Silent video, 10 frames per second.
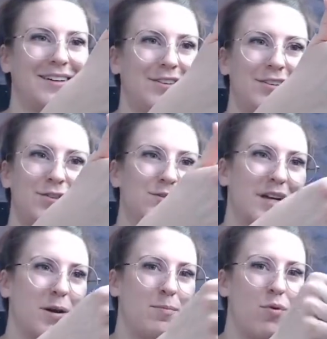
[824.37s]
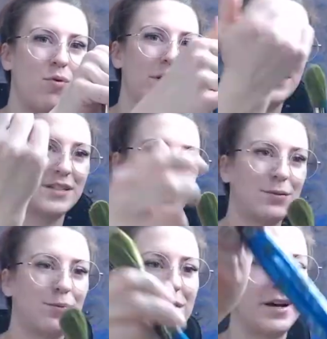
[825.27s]
you can use like a
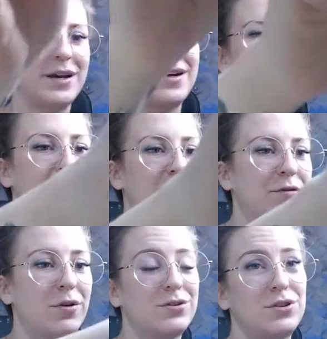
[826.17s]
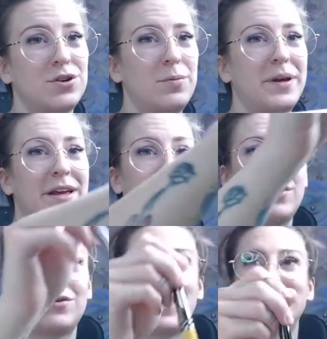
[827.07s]
pointed one. If those are so big, like if you
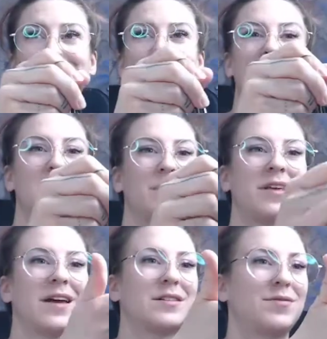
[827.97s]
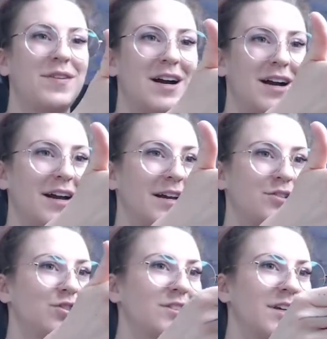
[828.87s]
don't have something that big, that's fine.
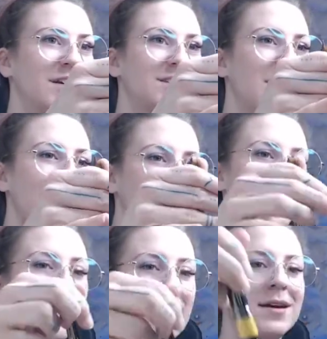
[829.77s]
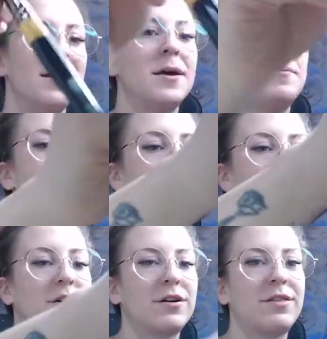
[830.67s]
Just like something
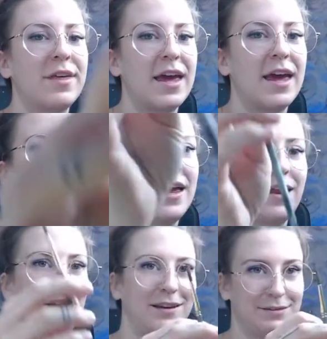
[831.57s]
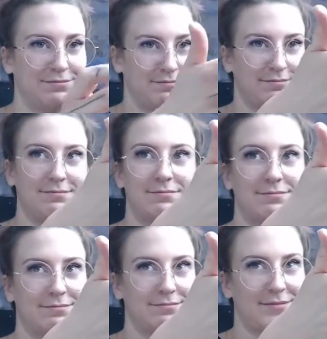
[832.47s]
bigger than
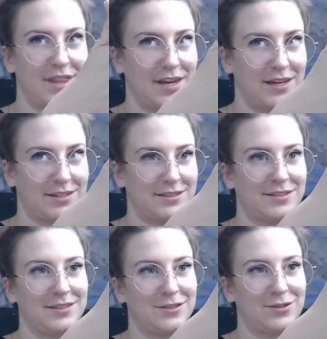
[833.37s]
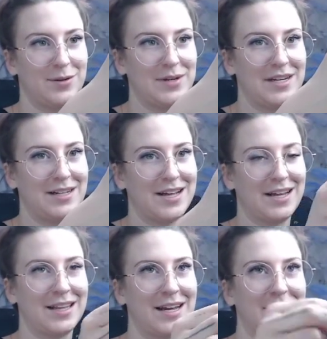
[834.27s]
this. You know what I mean?
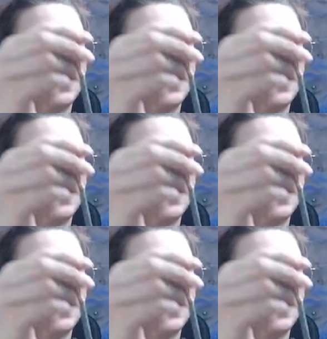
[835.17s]
Like then a